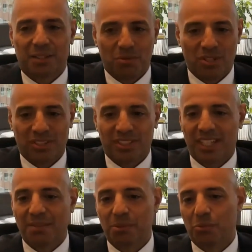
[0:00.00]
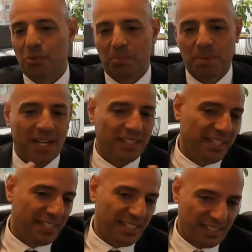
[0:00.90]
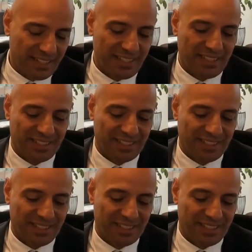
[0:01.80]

at the wrong time and we were panicking